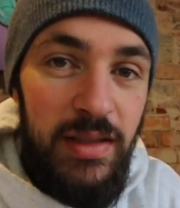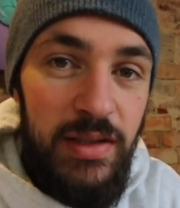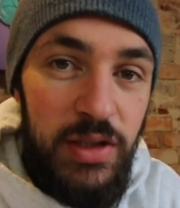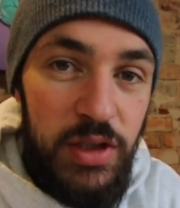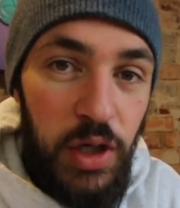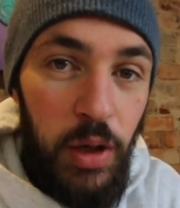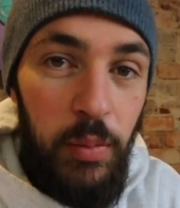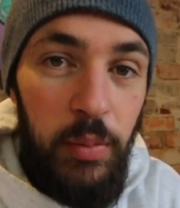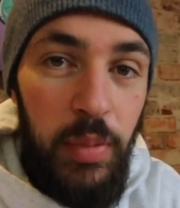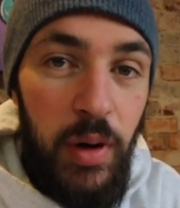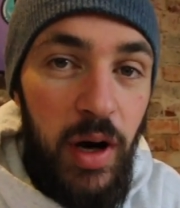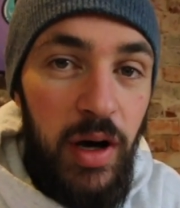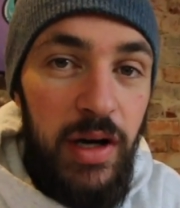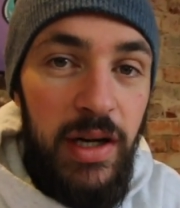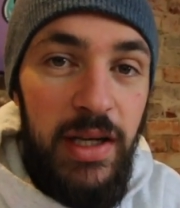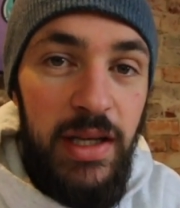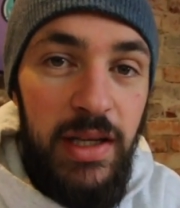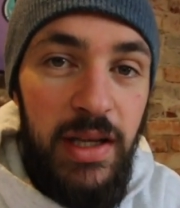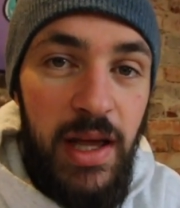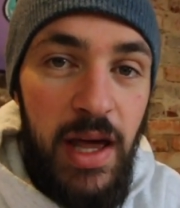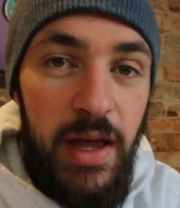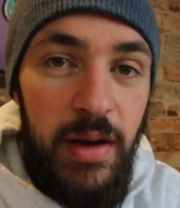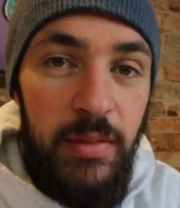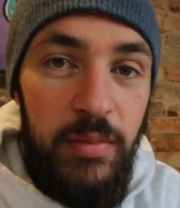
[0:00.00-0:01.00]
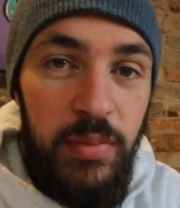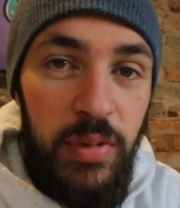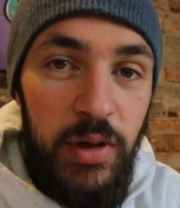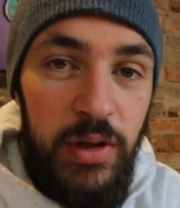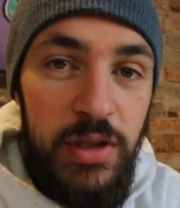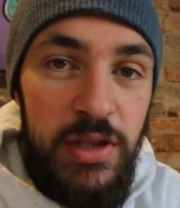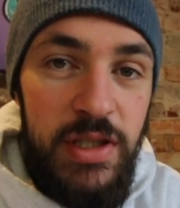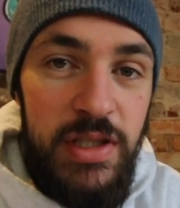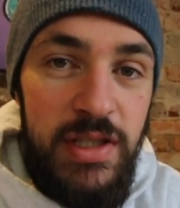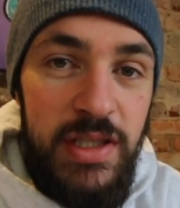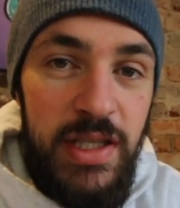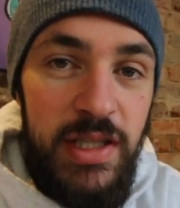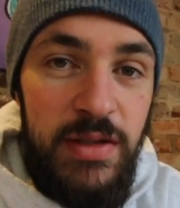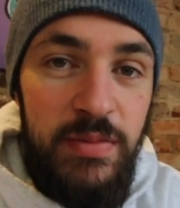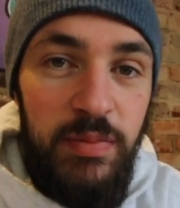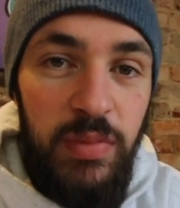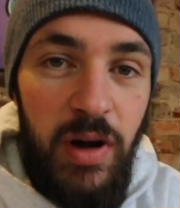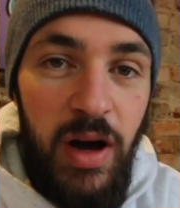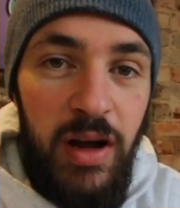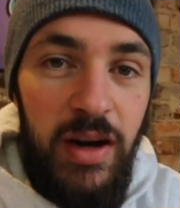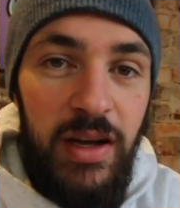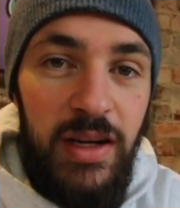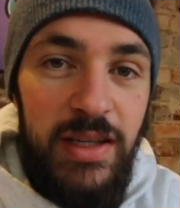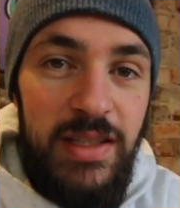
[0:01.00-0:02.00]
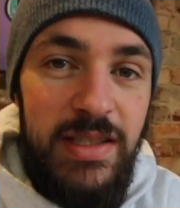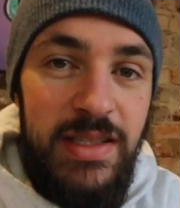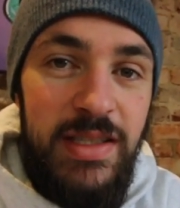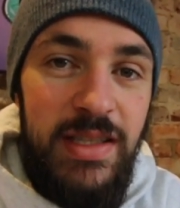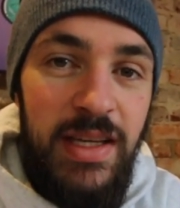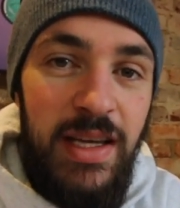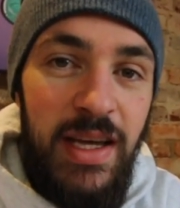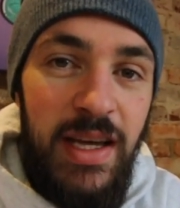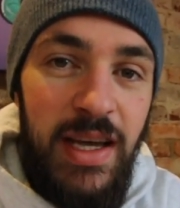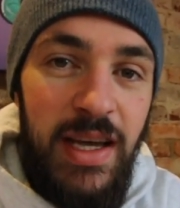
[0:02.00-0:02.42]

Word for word: jump on it and purchase these products.